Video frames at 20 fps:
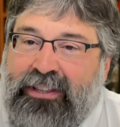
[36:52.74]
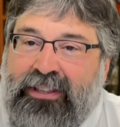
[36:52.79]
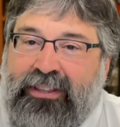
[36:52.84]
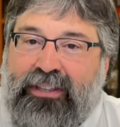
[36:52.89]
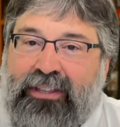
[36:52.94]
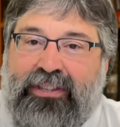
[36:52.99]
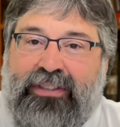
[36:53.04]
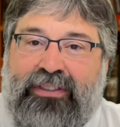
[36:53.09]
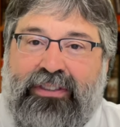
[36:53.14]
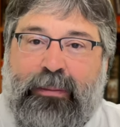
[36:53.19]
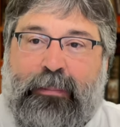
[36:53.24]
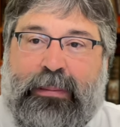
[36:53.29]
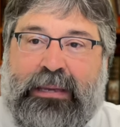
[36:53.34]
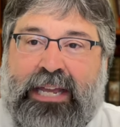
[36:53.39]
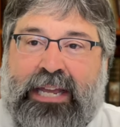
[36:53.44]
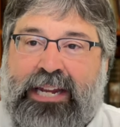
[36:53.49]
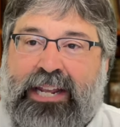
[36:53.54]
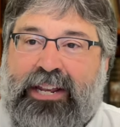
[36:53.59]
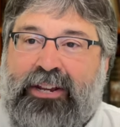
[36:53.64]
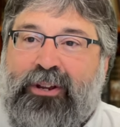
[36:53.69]
The, the
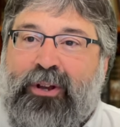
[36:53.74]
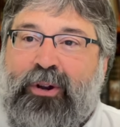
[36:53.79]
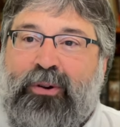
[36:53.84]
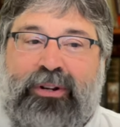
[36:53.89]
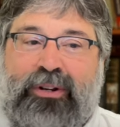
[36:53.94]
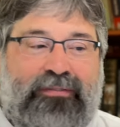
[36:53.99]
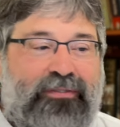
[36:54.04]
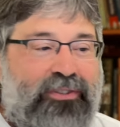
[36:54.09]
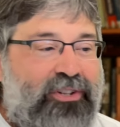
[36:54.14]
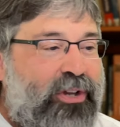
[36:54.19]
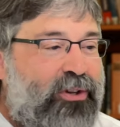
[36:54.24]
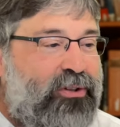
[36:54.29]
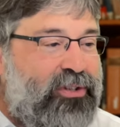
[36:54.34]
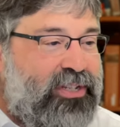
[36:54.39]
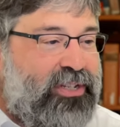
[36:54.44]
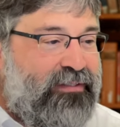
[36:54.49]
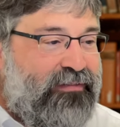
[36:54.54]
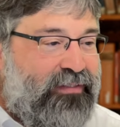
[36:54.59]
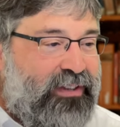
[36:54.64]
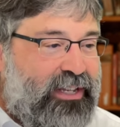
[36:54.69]
beginning note of
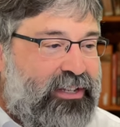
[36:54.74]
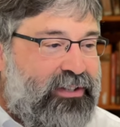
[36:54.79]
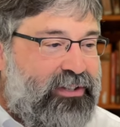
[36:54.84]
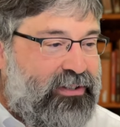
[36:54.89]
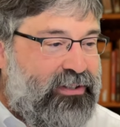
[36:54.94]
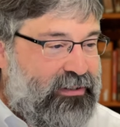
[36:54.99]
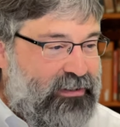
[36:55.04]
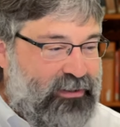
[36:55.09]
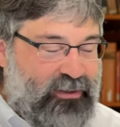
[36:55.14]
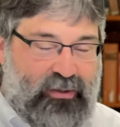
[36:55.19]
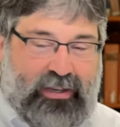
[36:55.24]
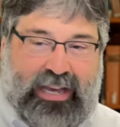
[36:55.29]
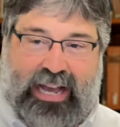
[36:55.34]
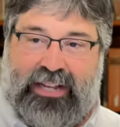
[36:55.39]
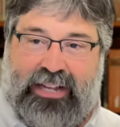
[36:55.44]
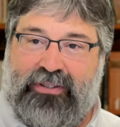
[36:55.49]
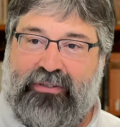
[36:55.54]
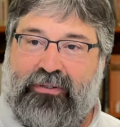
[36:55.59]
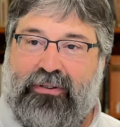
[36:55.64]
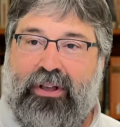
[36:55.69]
Joseph is, You
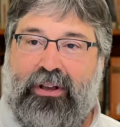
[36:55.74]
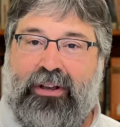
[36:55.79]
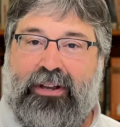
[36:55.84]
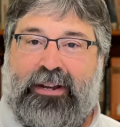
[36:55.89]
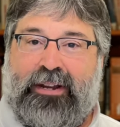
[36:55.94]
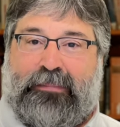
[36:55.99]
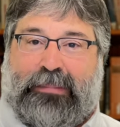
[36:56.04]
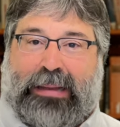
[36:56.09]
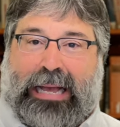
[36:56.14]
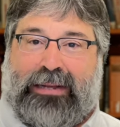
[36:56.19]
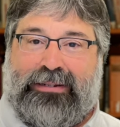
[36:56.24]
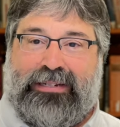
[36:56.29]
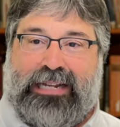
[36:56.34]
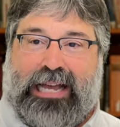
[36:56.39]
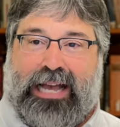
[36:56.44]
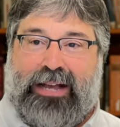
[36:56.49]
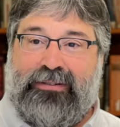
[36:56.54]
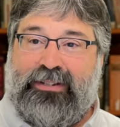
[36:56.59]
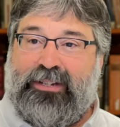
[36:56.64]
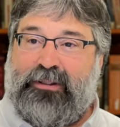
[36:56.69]
guys are all going to bow
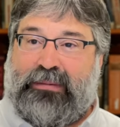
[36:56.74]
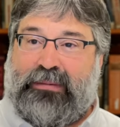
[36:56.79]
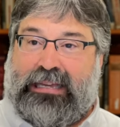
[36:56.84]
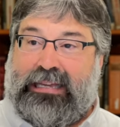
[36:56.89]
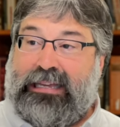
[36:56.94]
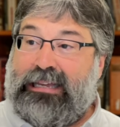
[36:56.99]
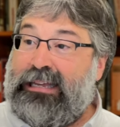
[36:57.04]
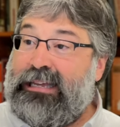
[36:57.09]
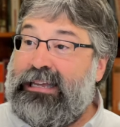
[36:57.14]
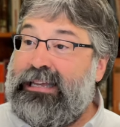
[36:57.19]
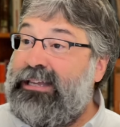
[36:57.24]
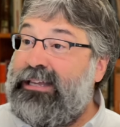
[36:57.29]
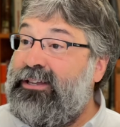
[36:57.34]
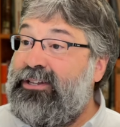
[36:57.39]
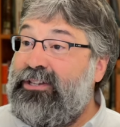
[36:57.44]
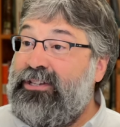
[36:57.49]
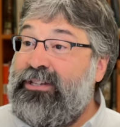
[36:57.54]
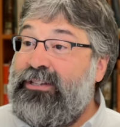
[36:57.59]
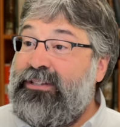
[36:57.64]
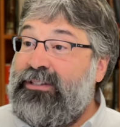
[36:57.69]
down to me.
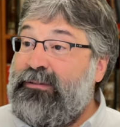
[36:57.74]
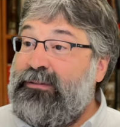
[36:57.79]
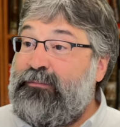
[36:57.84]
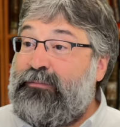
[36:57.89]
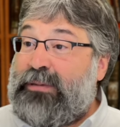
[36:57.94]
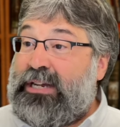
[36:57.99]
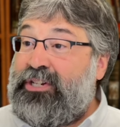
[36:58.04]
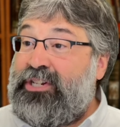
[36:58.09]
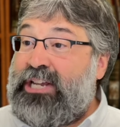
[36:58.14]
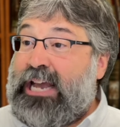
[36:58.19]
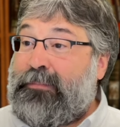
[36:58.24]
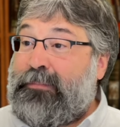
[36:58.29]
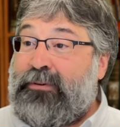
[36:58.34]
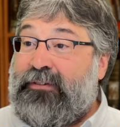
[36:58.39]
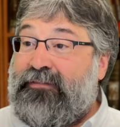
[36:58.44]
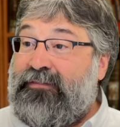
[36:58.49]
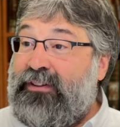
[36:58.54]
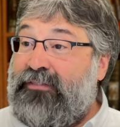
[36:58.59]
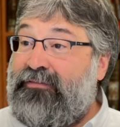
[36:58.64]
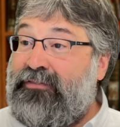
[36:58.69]
By chapter
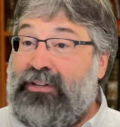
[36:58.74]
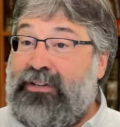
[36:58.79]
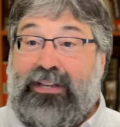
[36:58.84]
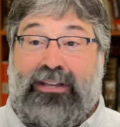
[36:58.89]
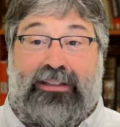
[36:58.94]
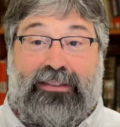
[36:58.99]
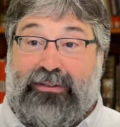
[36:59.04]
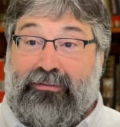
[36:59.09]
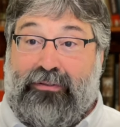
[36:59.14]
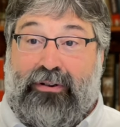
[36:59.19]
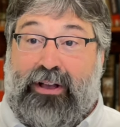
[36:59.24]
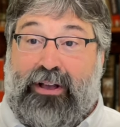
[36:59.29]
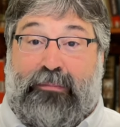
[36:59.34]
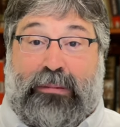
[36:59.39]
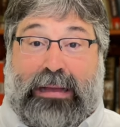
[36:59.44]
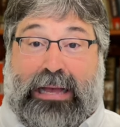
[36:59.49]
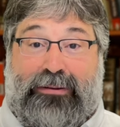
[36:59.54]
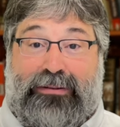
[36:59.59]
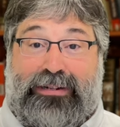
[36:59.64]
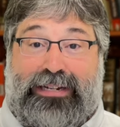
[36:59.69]
50, they're all
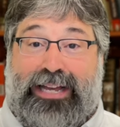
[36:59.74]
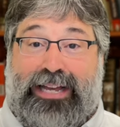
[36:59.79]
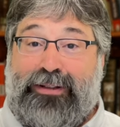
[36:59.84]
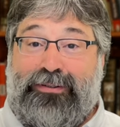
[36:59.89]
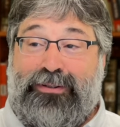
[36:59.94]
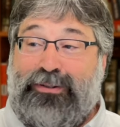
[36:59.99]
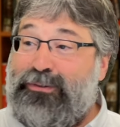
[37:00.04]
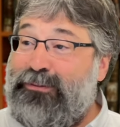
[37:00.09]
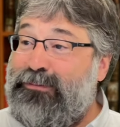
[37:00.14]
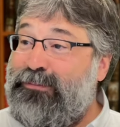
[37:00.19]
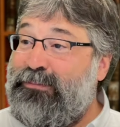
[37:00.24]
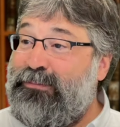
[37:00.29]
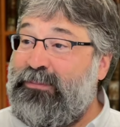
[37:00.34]
bowing down to him.